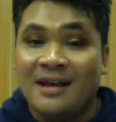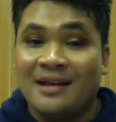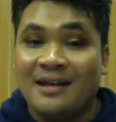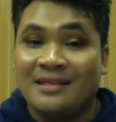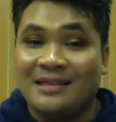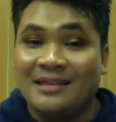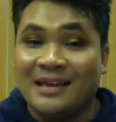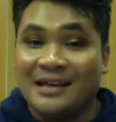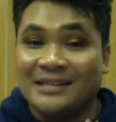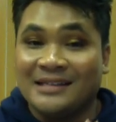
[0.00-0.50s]

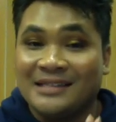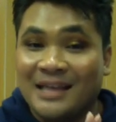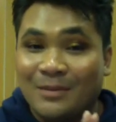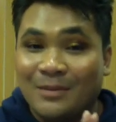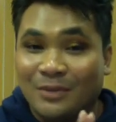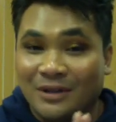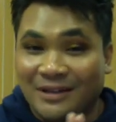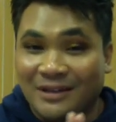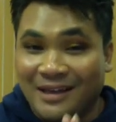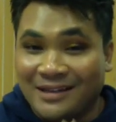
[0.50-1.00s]
The
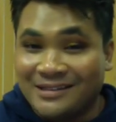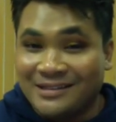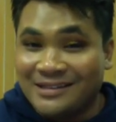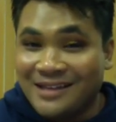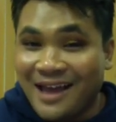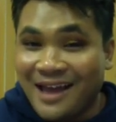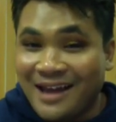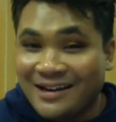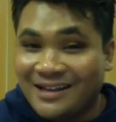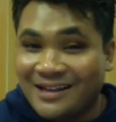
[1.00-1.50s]
example against
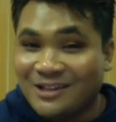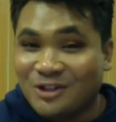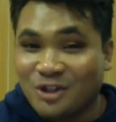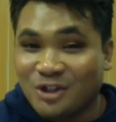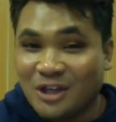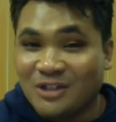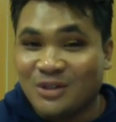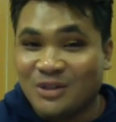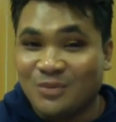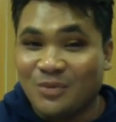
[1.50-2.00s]
that is
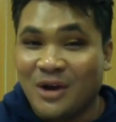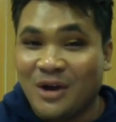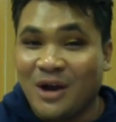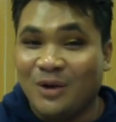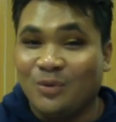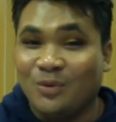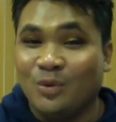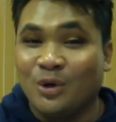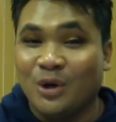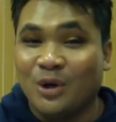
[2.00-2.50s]
Jason Brown.
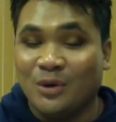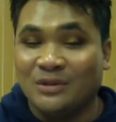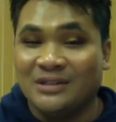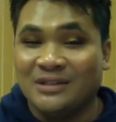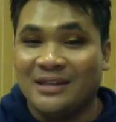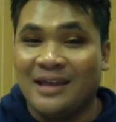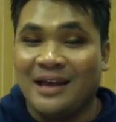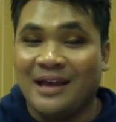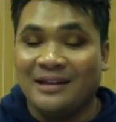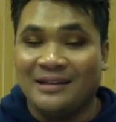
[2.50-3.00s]
We'll go into
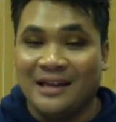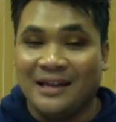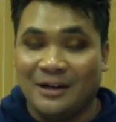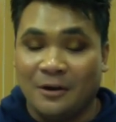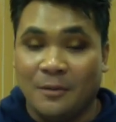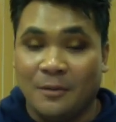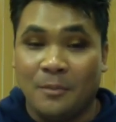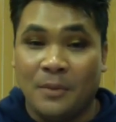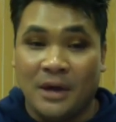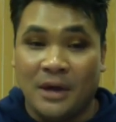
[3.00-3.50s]
that
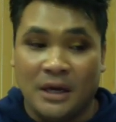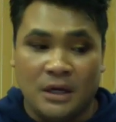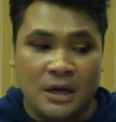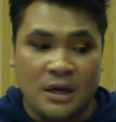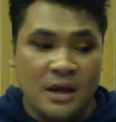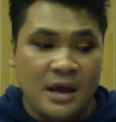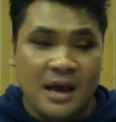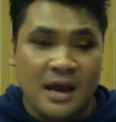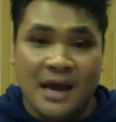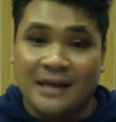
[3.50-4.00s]
later, but
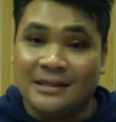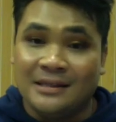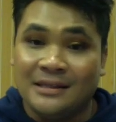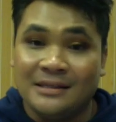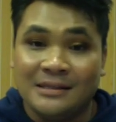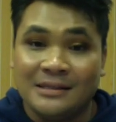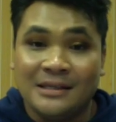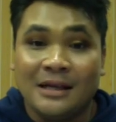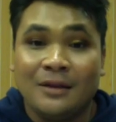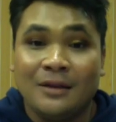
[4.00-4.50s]
I did
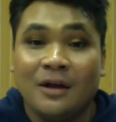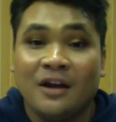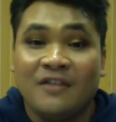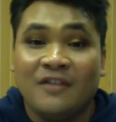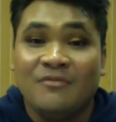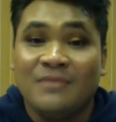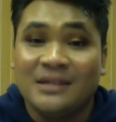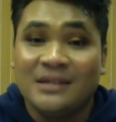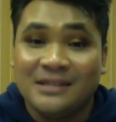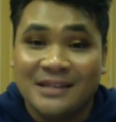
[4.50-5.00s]
see a lot of
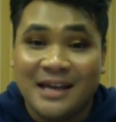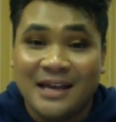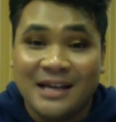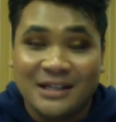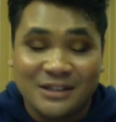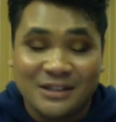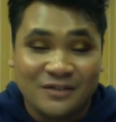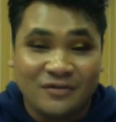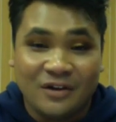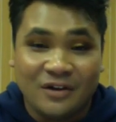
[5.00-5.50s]

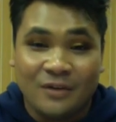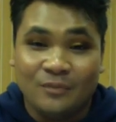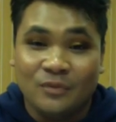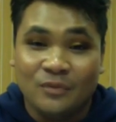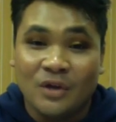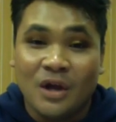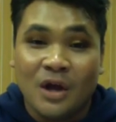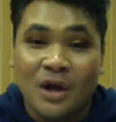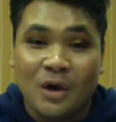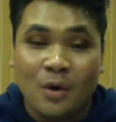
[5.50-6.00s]
mistakes from
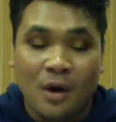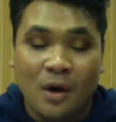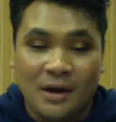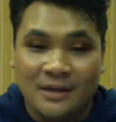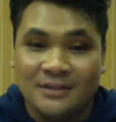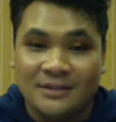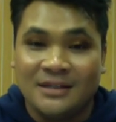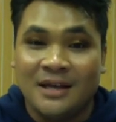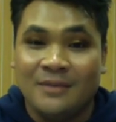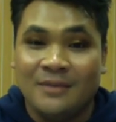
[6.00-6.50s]
quad
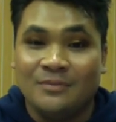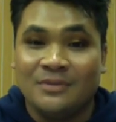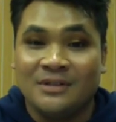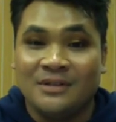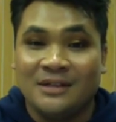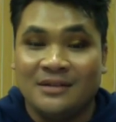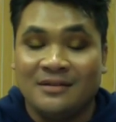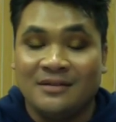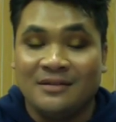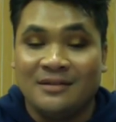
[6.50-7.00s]
attempts,
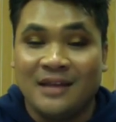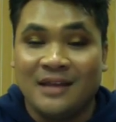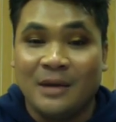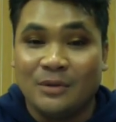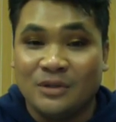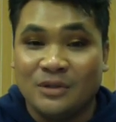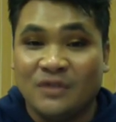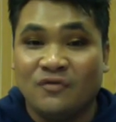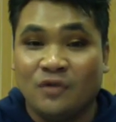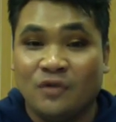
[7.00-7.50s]
and that
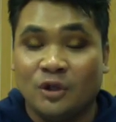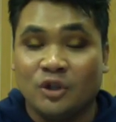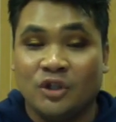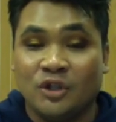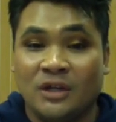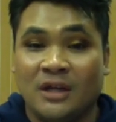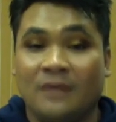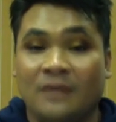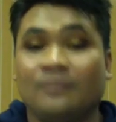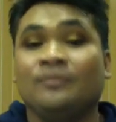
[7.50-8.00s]
was
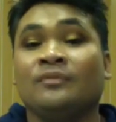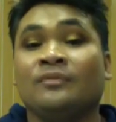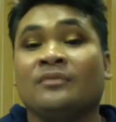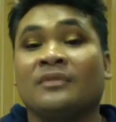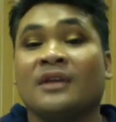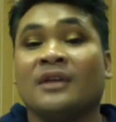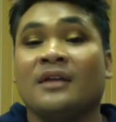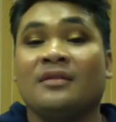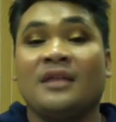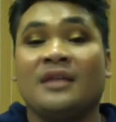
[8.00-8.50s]
unfortunate.
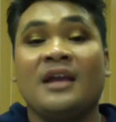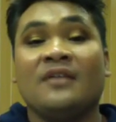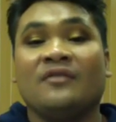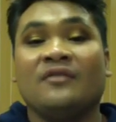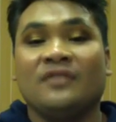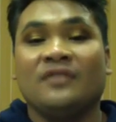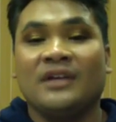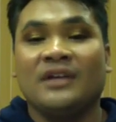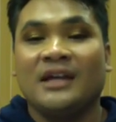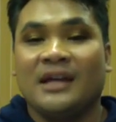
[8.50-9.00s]

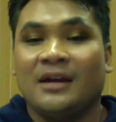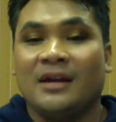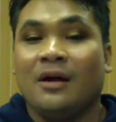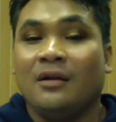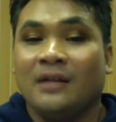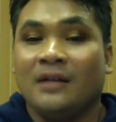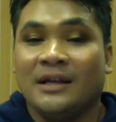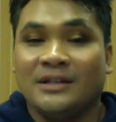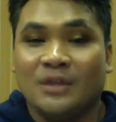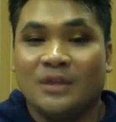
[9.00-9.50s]
Thankfully, it all
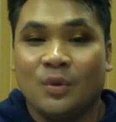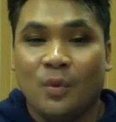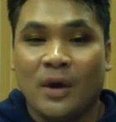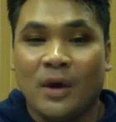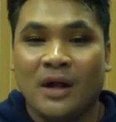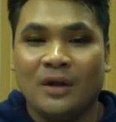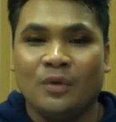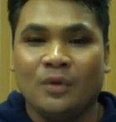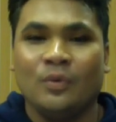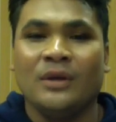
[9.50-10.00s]
ended
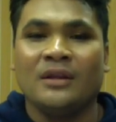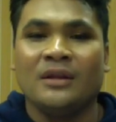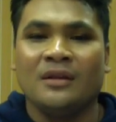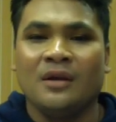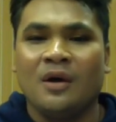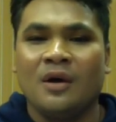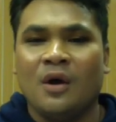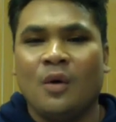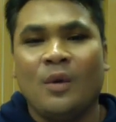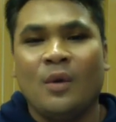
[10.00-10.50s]
well with
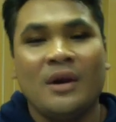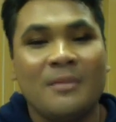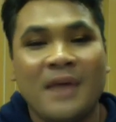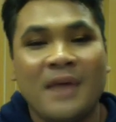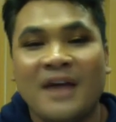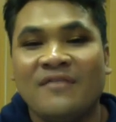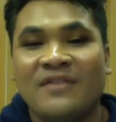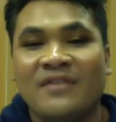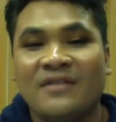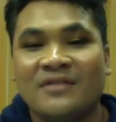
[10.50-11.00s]
one of my
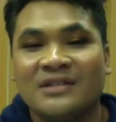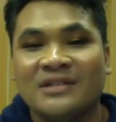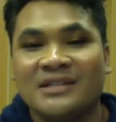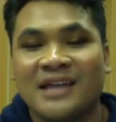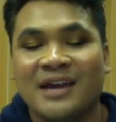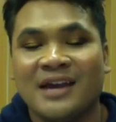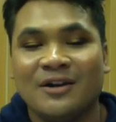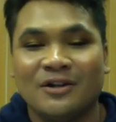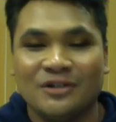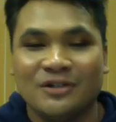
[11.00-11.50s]
favorite
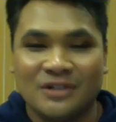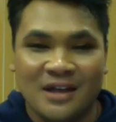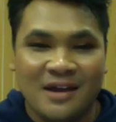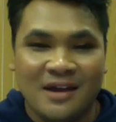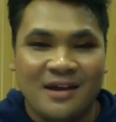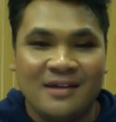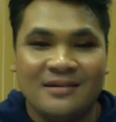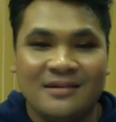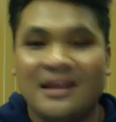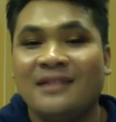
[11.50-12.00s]
skaters,
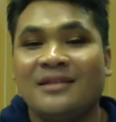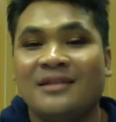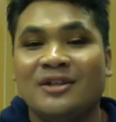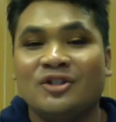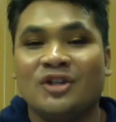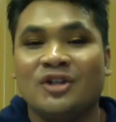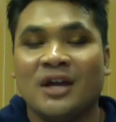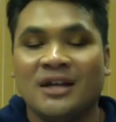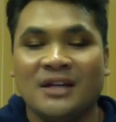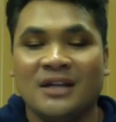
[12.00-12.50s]
Nathan
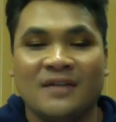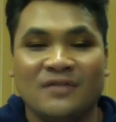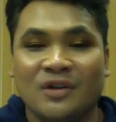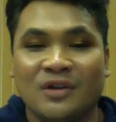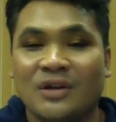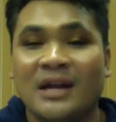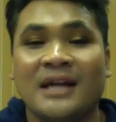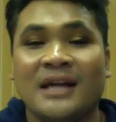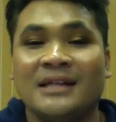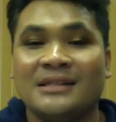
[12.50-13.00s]
Chen of the
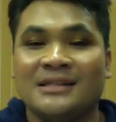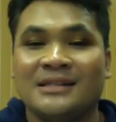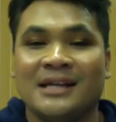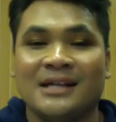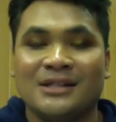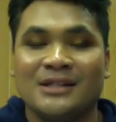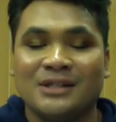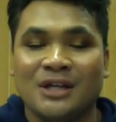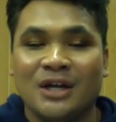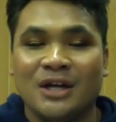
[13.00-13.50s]
United
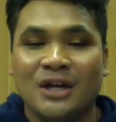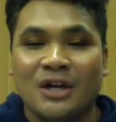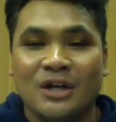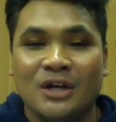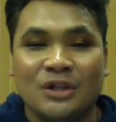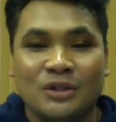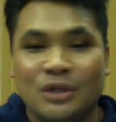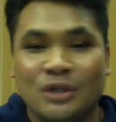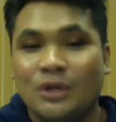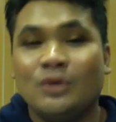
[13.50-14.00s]
States,
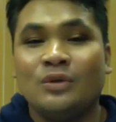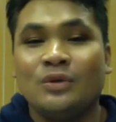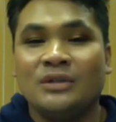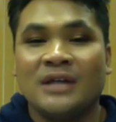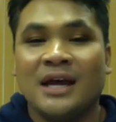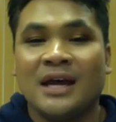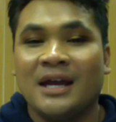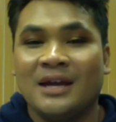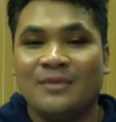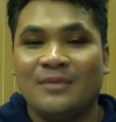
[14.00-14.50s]

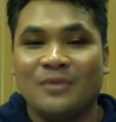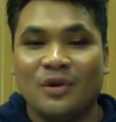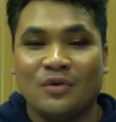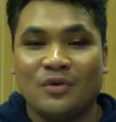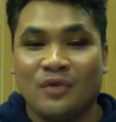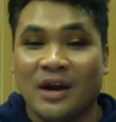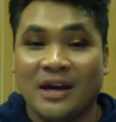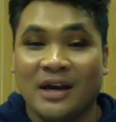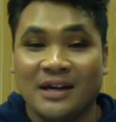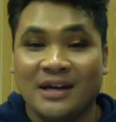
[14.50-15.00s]
two-time
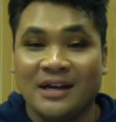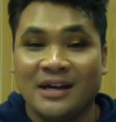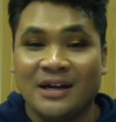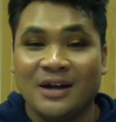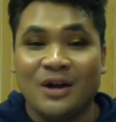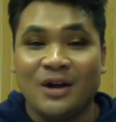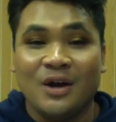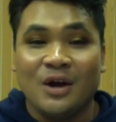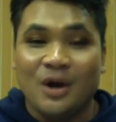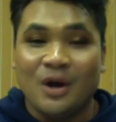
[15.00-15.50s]
reigning
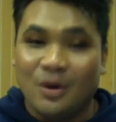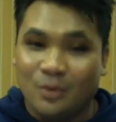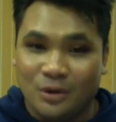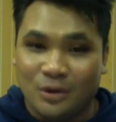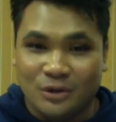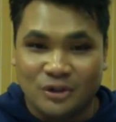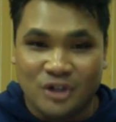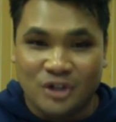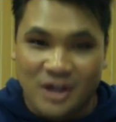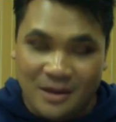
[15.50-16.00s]

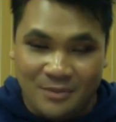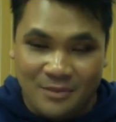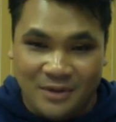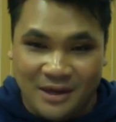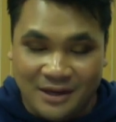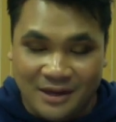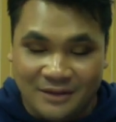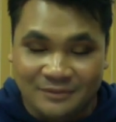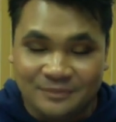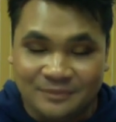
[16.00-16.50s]
world
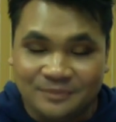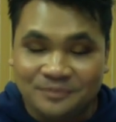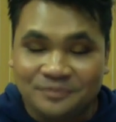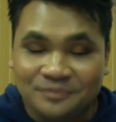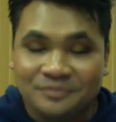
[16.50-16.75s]
champion.